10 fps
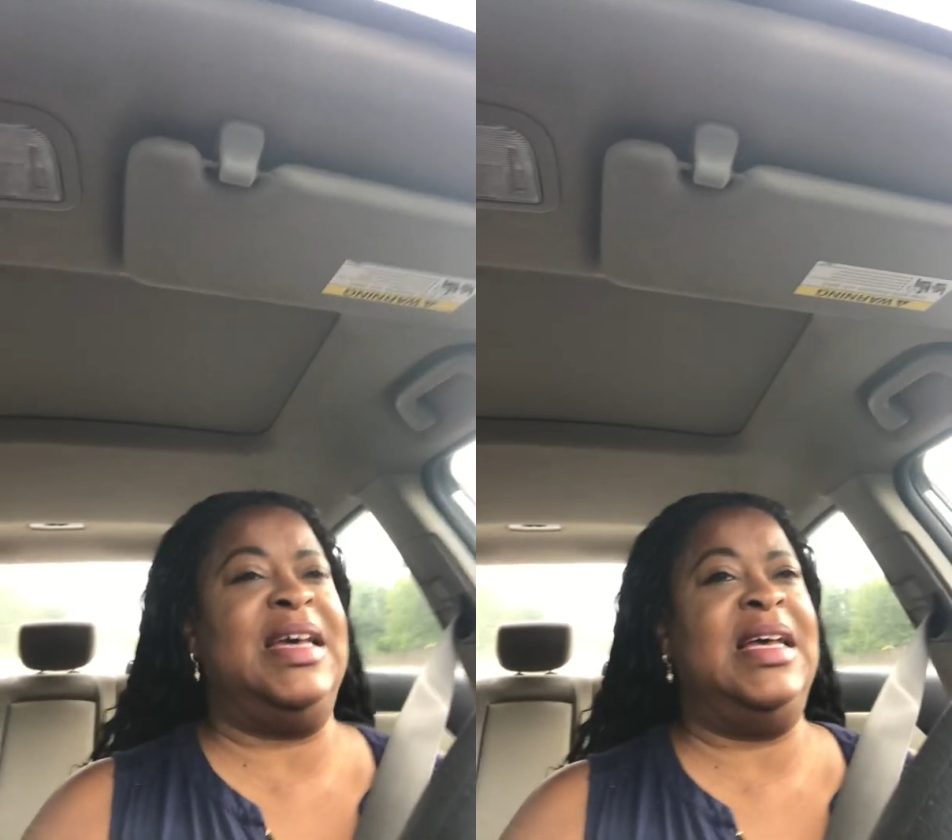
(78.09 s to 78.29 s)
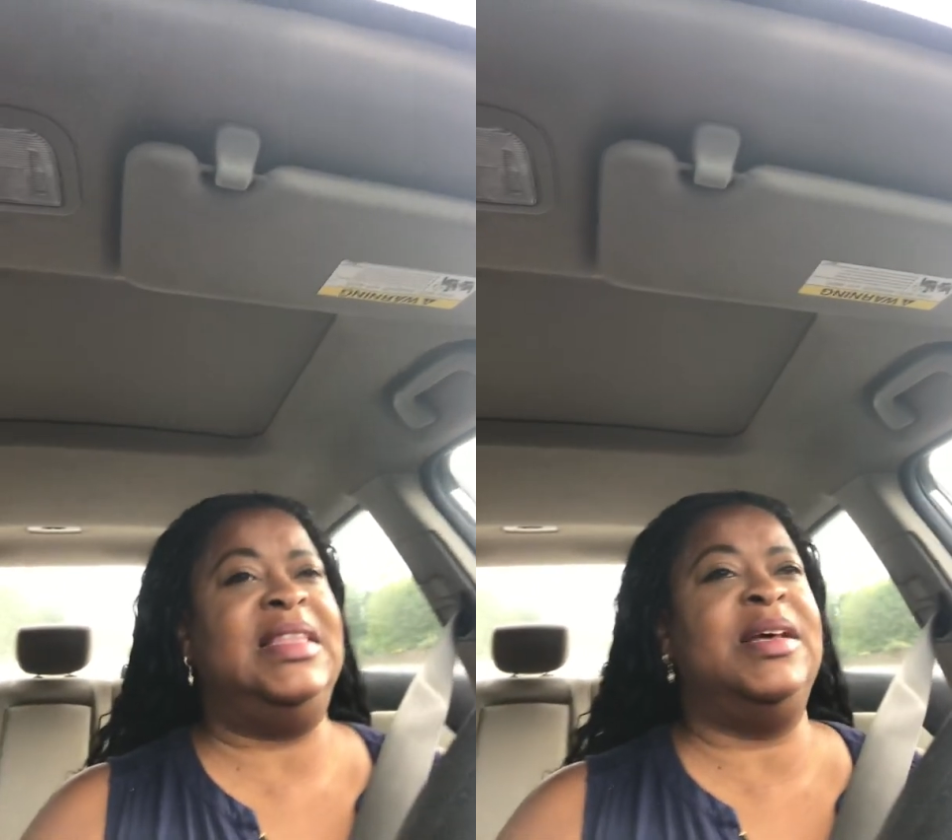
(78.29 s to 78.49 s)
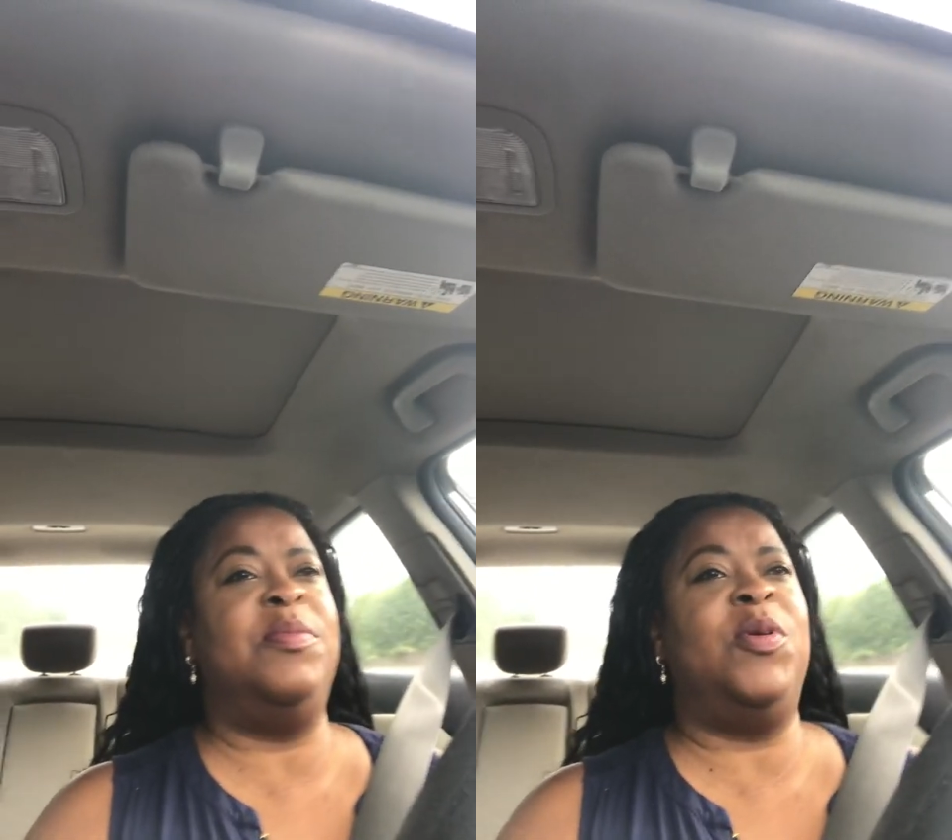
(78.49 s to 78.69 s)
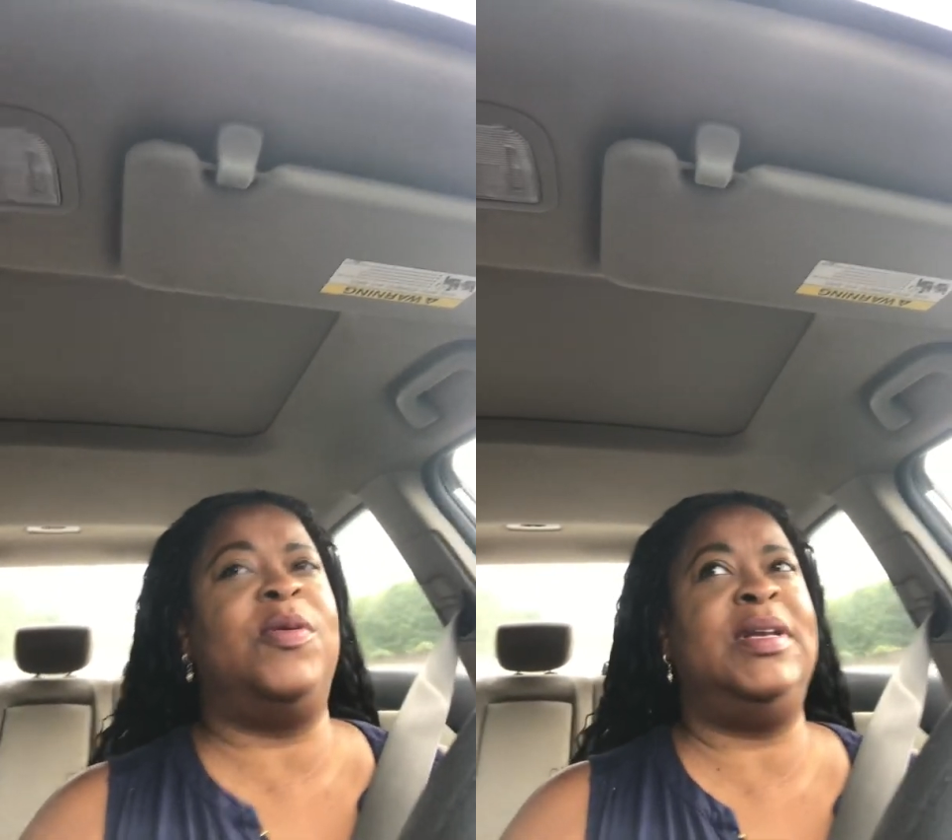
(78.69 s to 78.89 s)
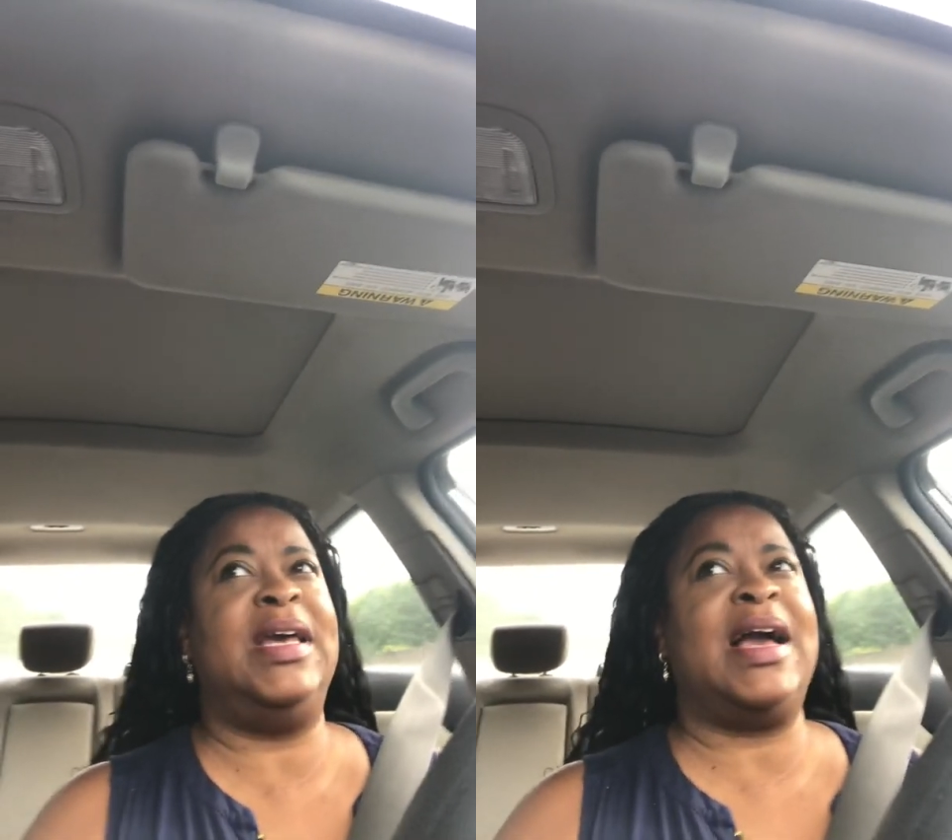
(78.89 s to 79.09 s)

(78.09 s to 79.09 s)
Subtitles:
in the morning.